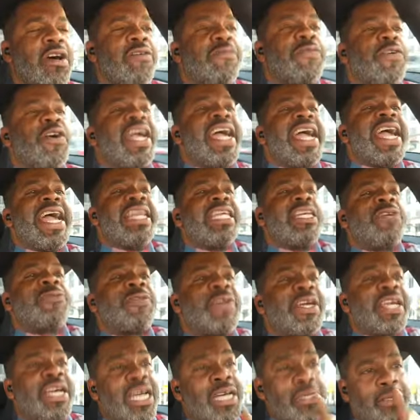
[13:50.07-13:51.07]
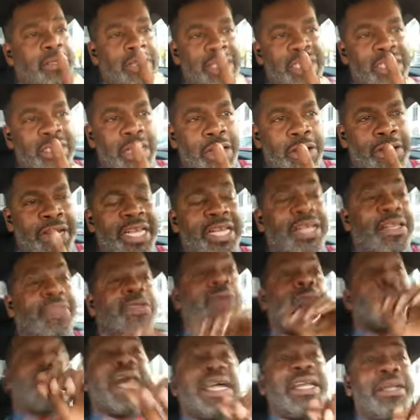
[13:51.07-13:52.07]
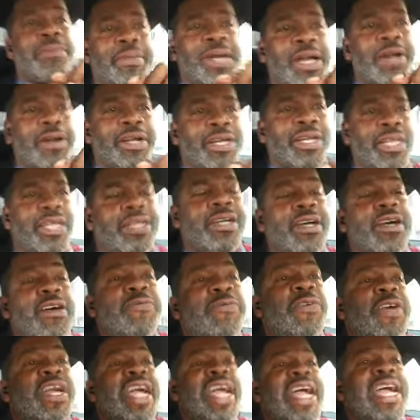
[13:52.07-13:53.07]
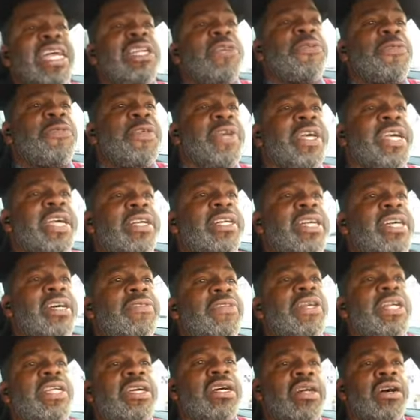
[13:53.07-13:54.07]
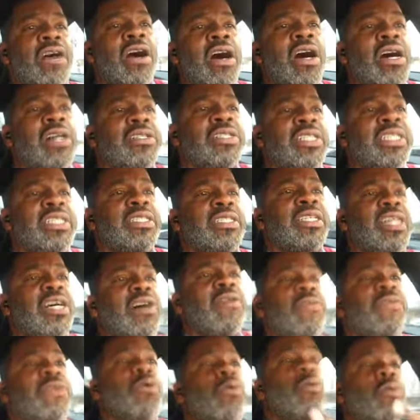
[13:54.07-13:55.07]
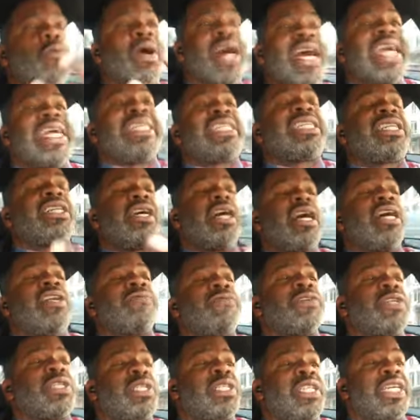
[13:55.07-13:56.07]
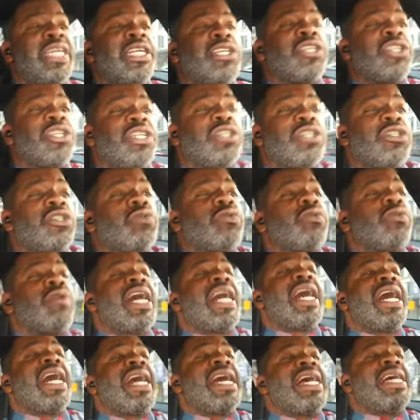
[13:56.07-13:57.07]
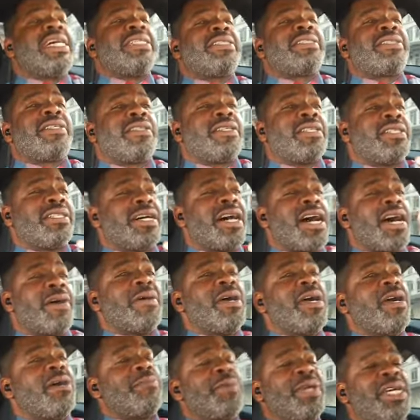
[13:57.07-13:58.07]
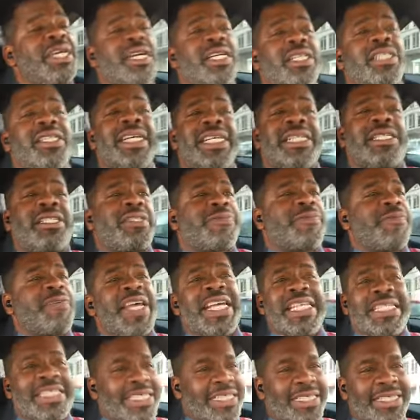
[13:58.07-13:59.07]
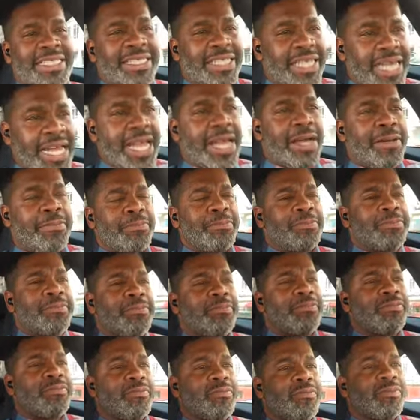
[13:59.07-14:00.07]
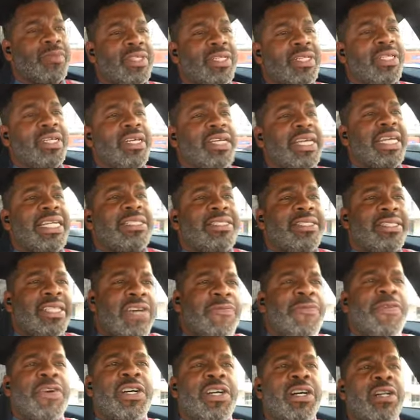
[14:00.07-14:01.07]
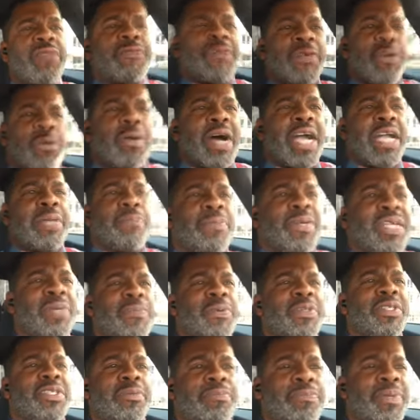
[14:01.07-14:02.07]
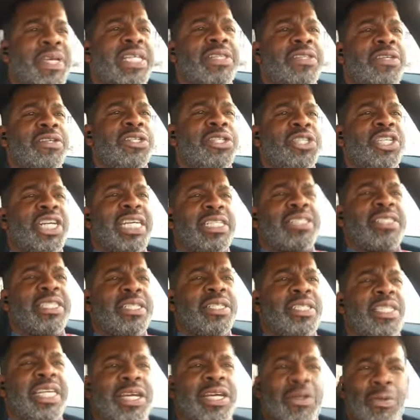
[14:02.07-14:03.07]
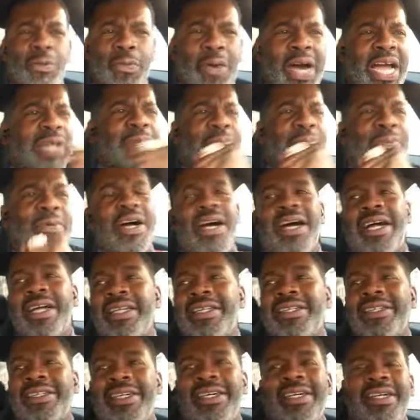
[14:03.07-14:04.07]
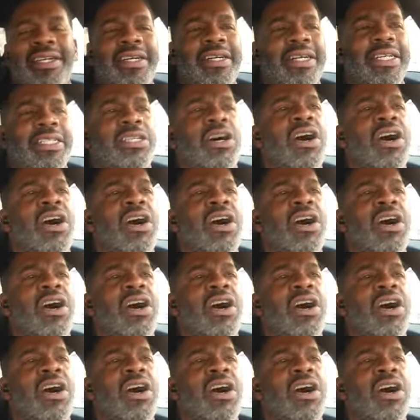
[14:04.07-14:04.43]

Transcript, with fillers: for anything uh, sorry the white american for anything that causes the white conversation to rise to the top because let's face it sam it's difficult for white people to beat their chest and say white pride it's